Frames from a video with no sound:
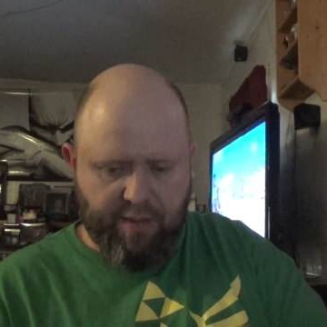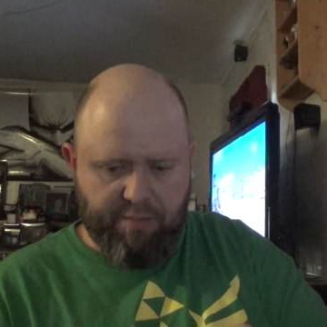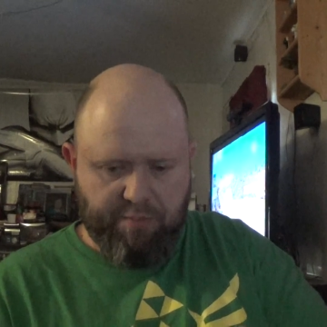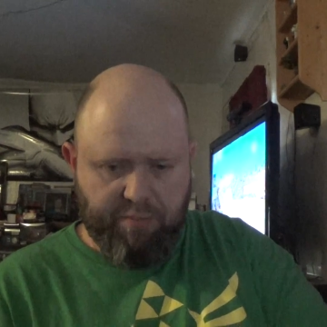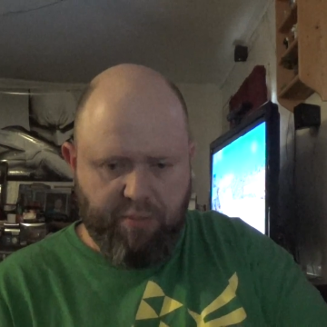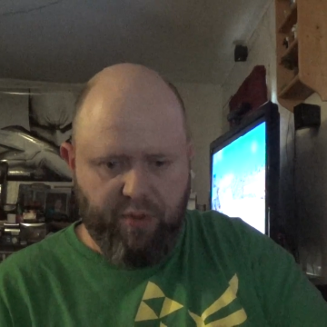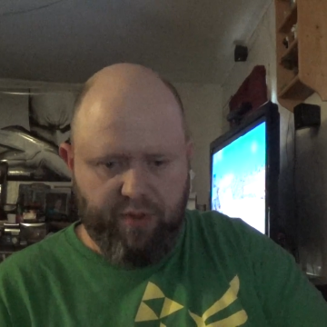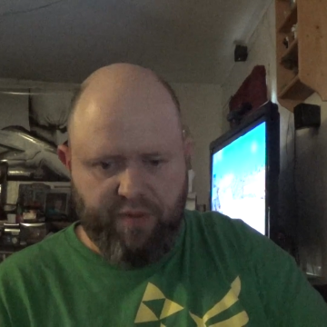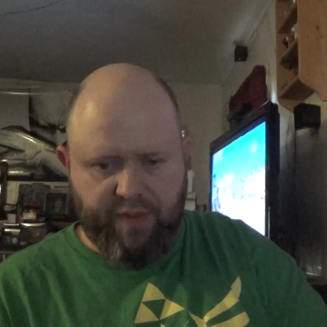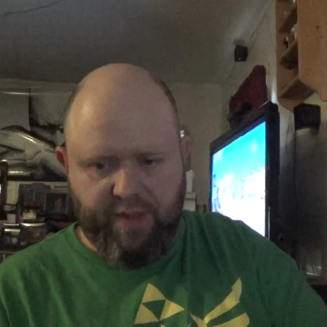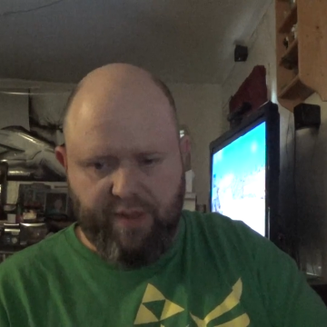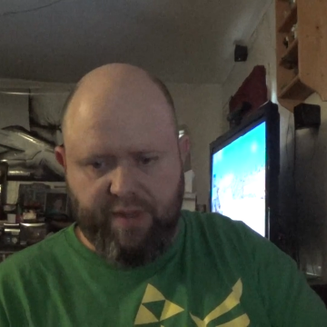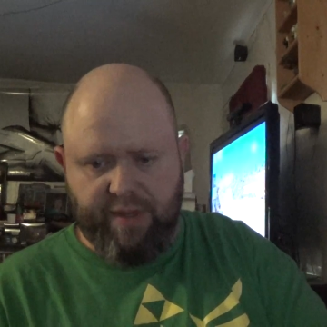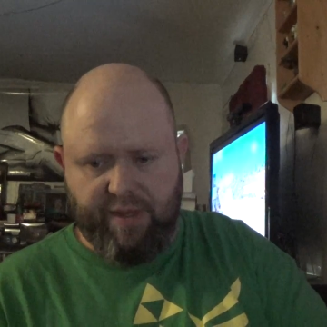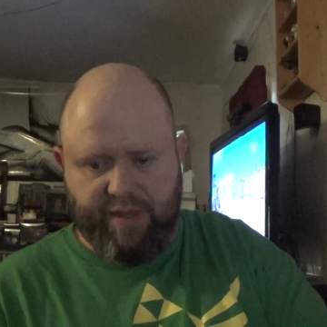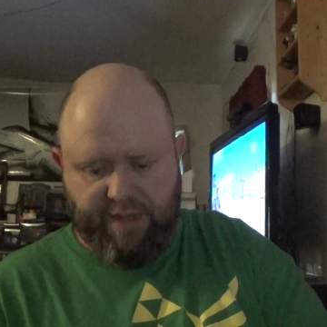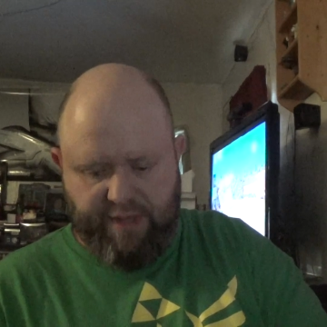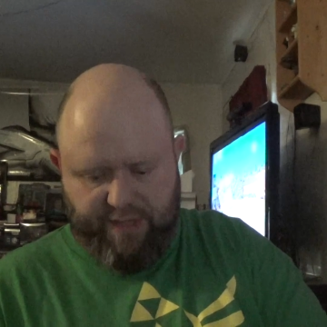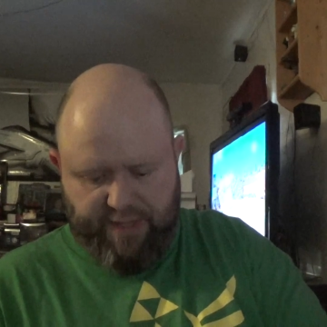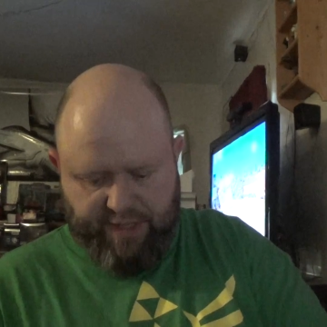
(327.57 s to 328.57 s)
put
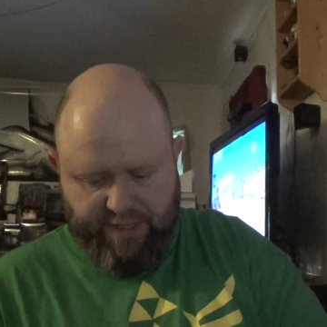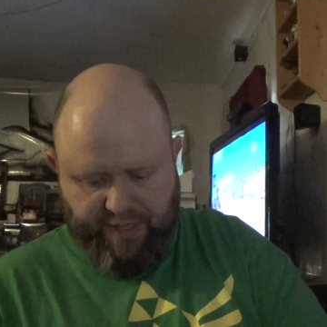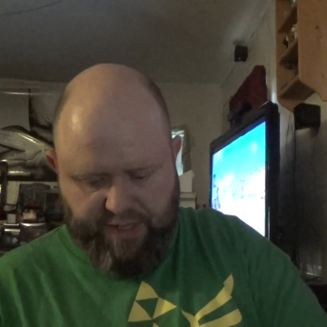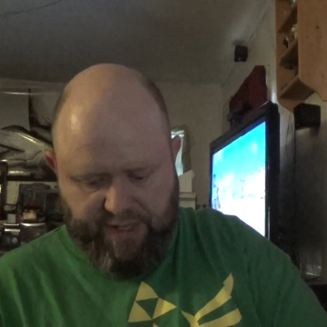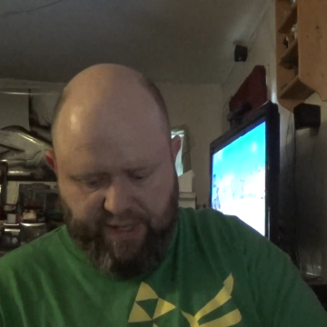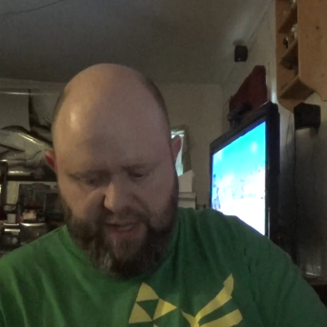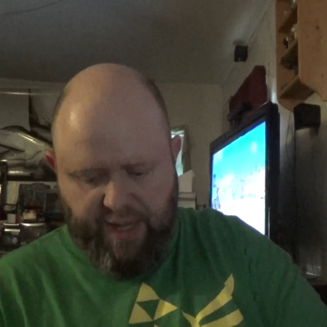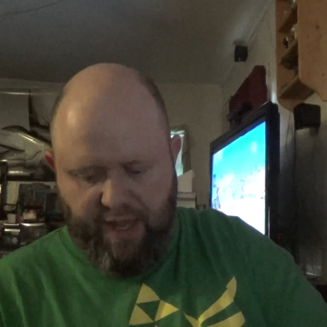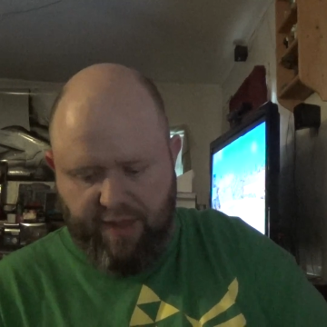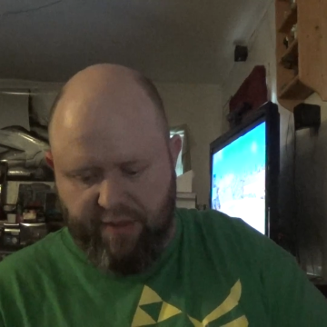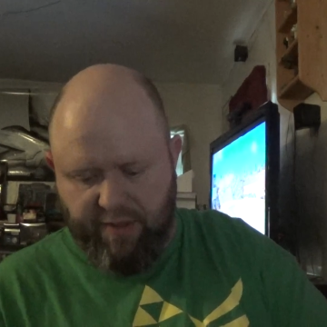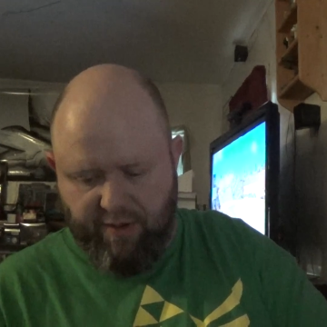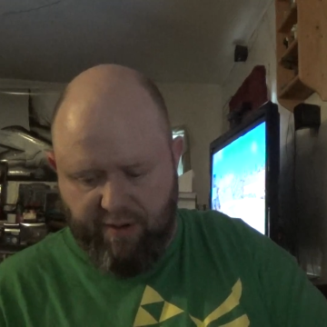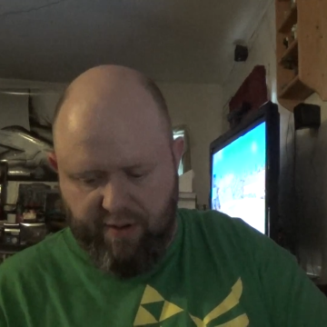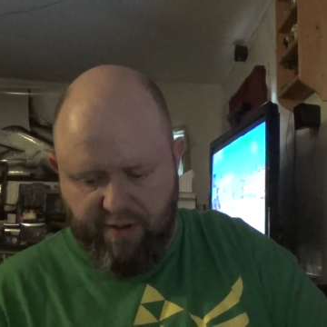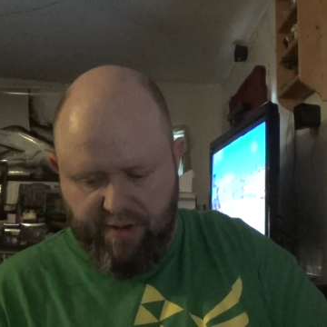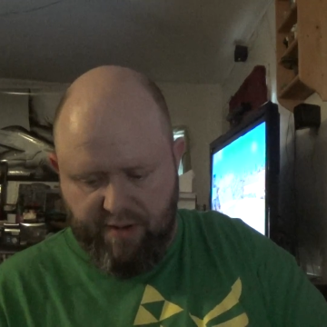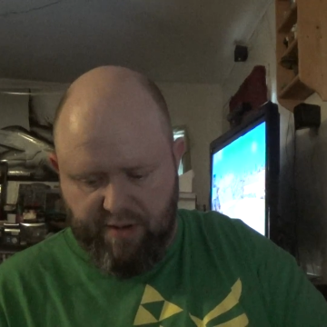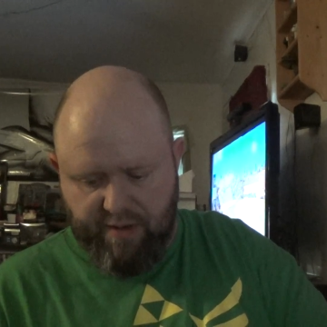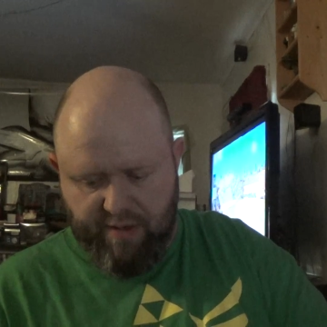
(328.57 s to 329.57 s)
this
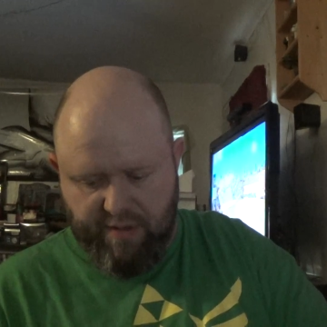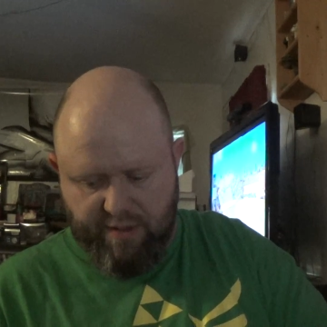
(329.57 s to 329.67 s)
together.